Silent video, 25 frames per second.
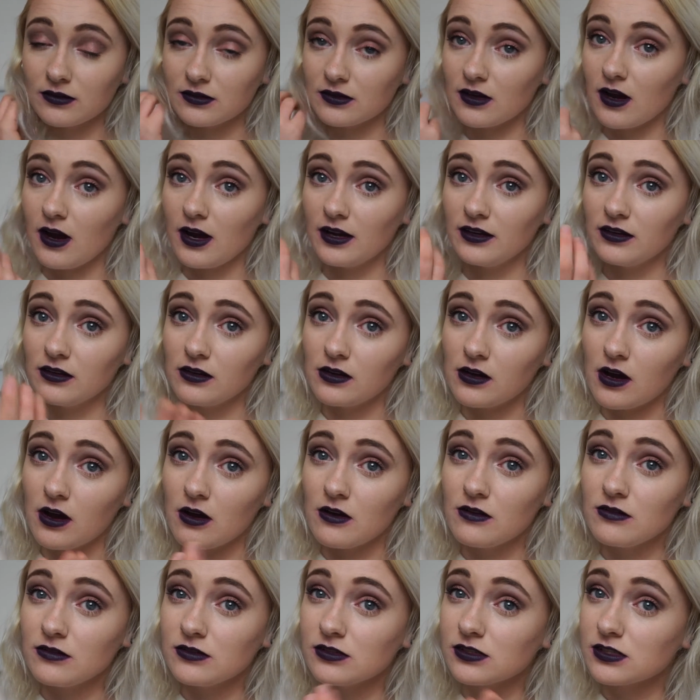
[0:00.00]
kind of
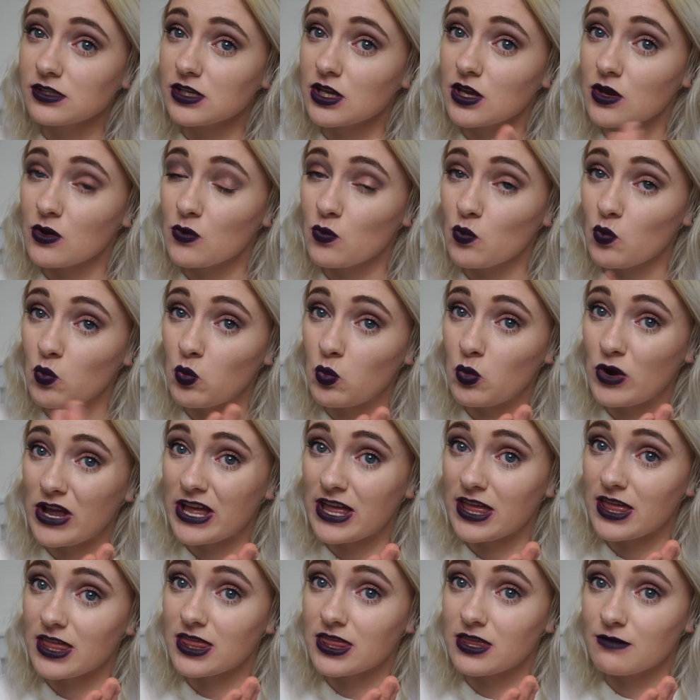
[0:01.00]
goes
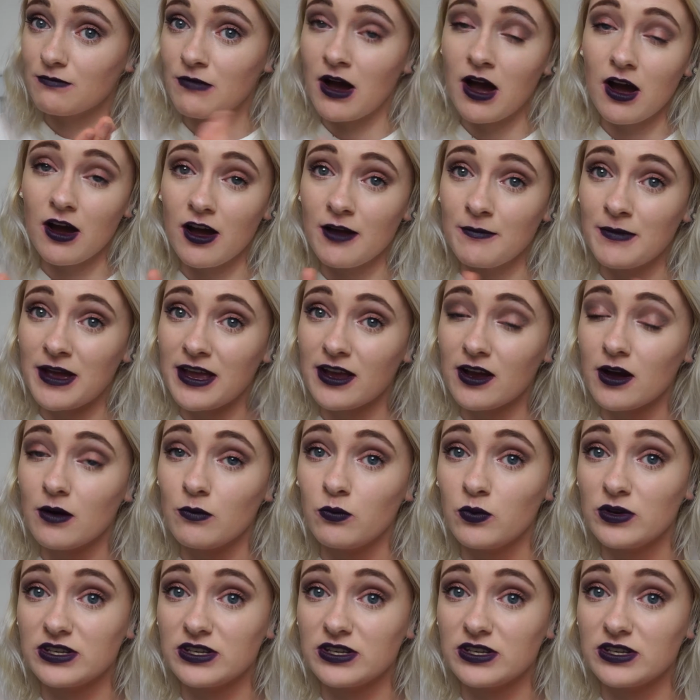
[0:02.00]
with my eye makeup